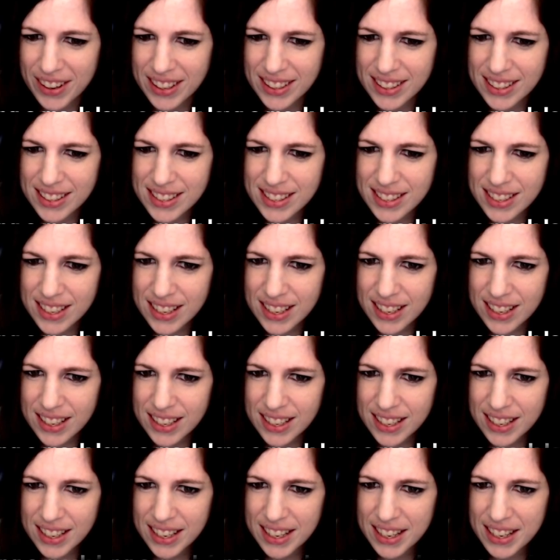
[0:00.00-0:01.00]
And Sid,
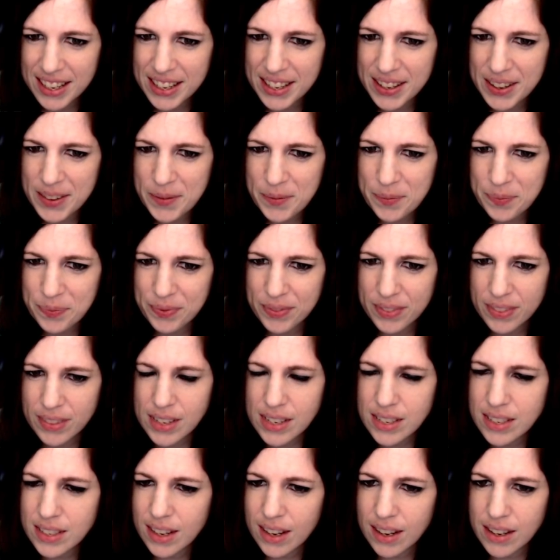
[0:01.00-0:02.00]

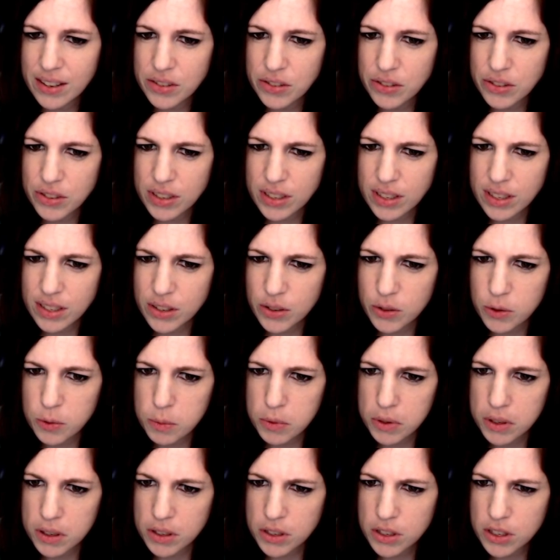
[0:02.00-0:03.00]
these guys are just too
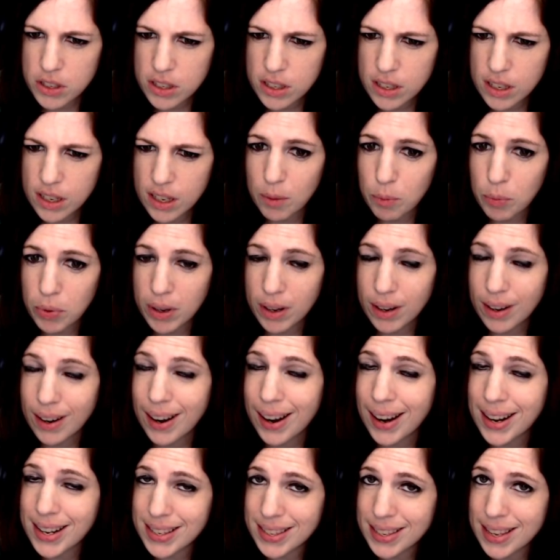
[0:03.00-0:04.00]
much. But
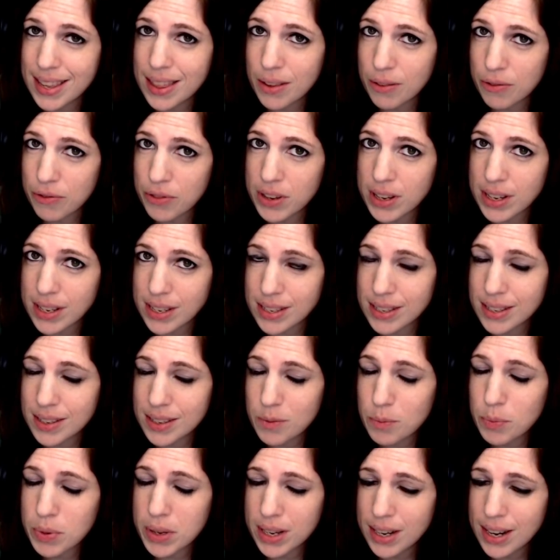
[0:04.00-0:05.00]
I see the fist.
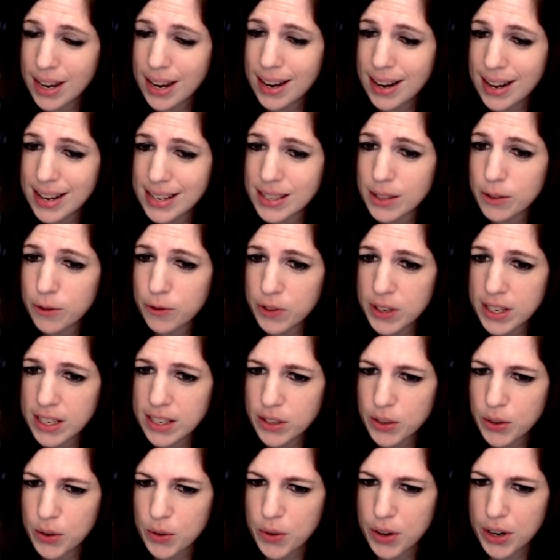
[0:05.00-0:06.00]
Pinhead has the
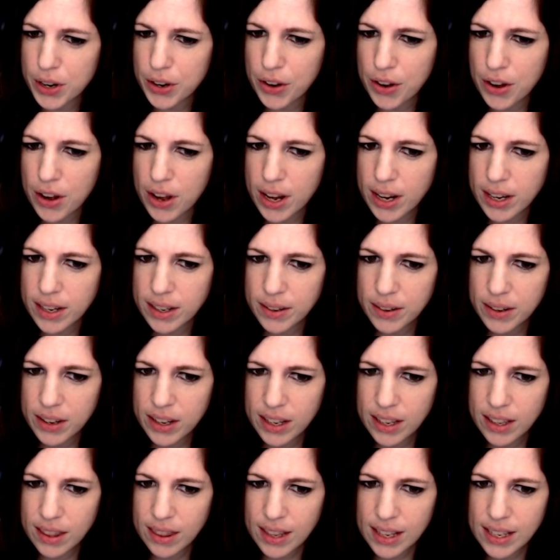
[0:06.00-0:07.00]
fist going on.
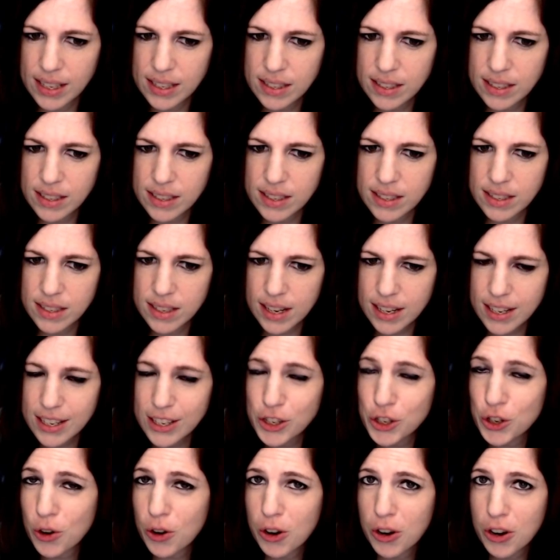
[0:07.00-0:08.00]
That's his
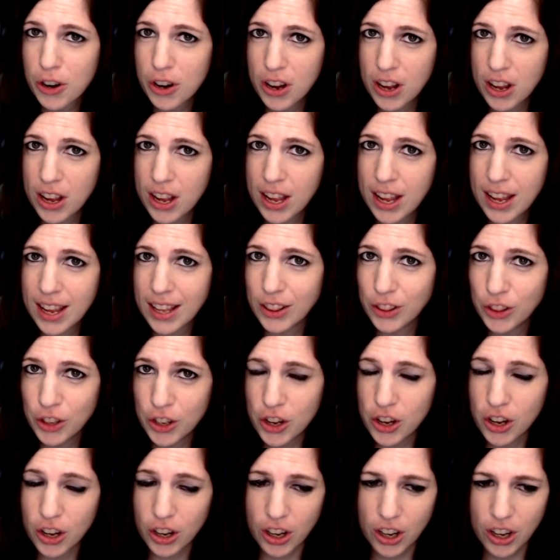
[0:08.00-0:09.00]
signature
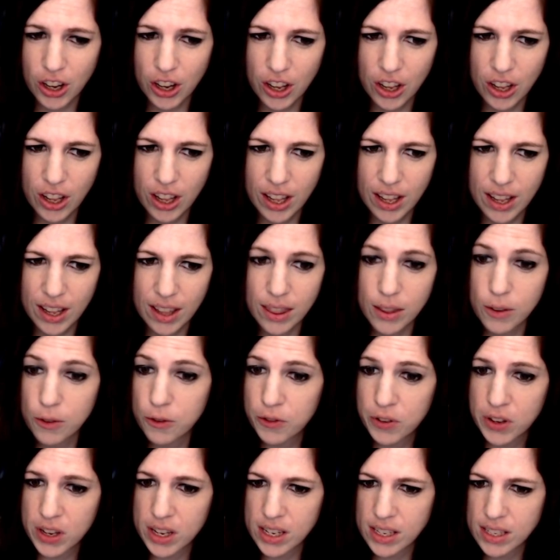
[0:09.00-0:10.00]
look, the
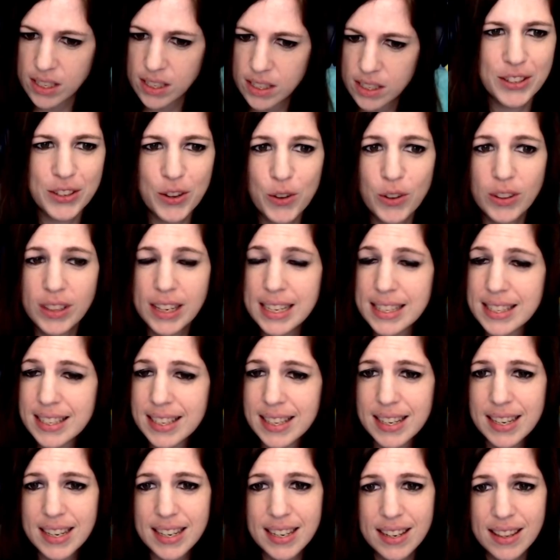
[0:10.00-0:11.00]
fist. So let's
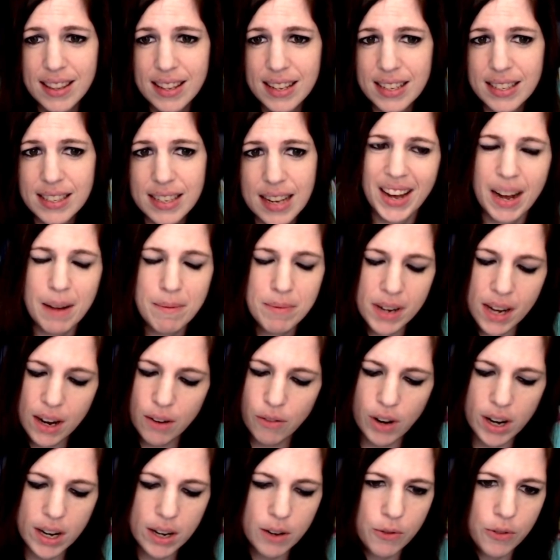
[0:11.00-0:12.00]
get into this. I'm not
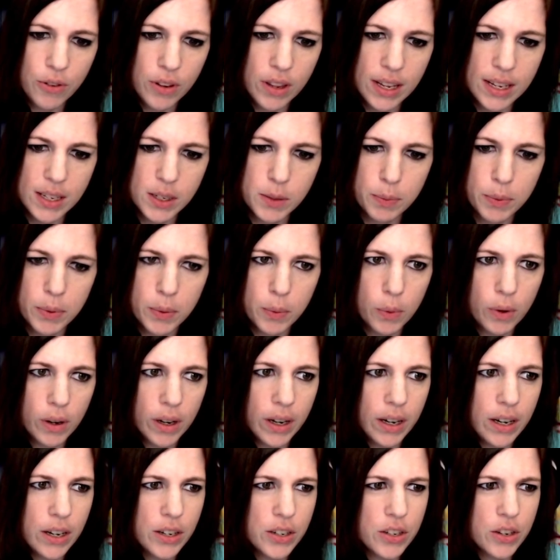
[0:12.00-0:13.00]
ready for this, but we're
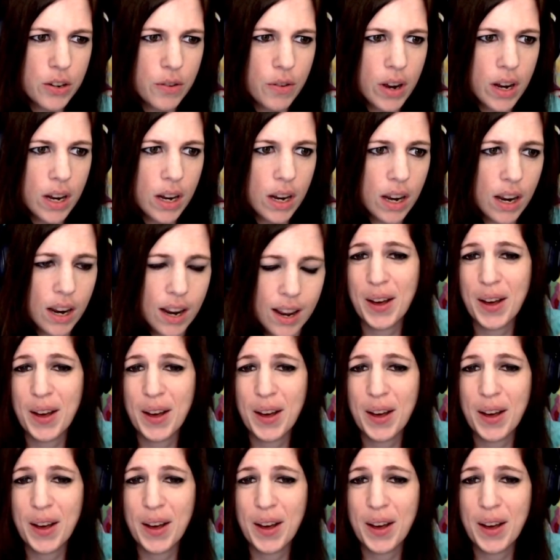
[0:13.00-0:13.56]
gonna do it.